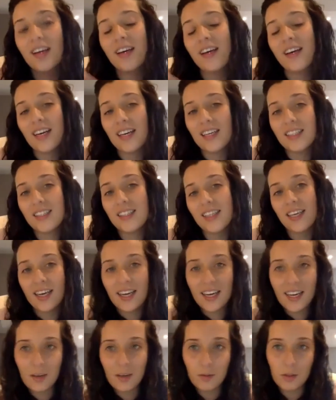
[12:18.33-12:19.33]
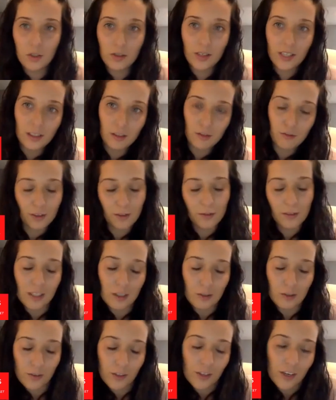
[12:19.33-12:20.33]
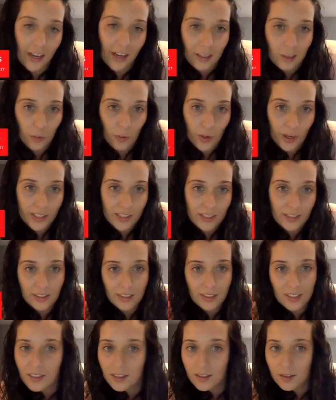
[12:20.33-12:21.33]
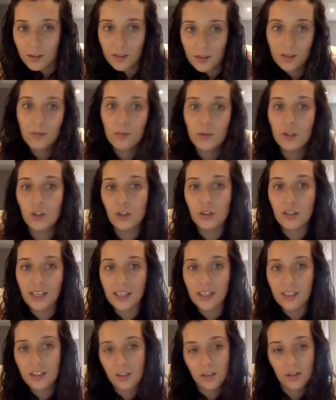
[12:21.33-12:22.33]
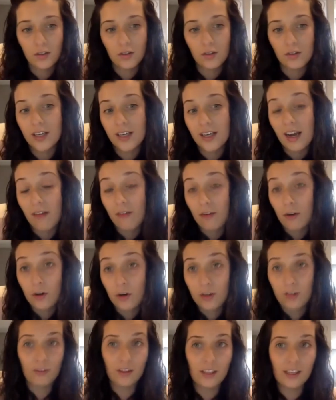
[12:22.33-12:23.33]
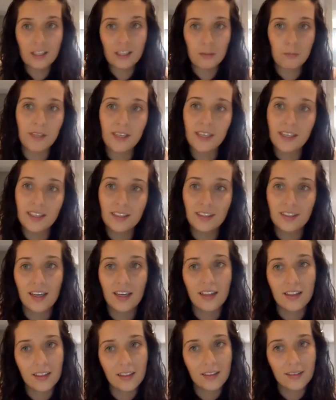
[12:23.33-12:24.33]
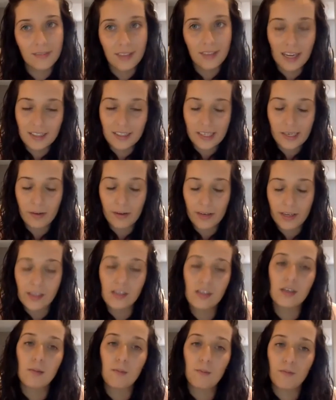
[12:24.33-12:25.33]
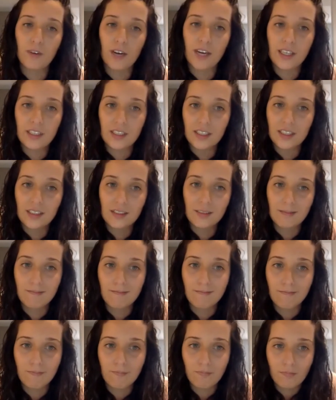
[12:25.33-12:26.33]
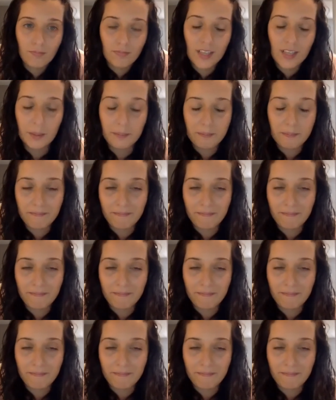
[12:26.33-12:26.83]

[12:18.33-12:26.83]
and say, hey, would you like to fundraise for X, Y, and Z? Or would you like to, like, have you heard of this place? And then that's how I end up finding them.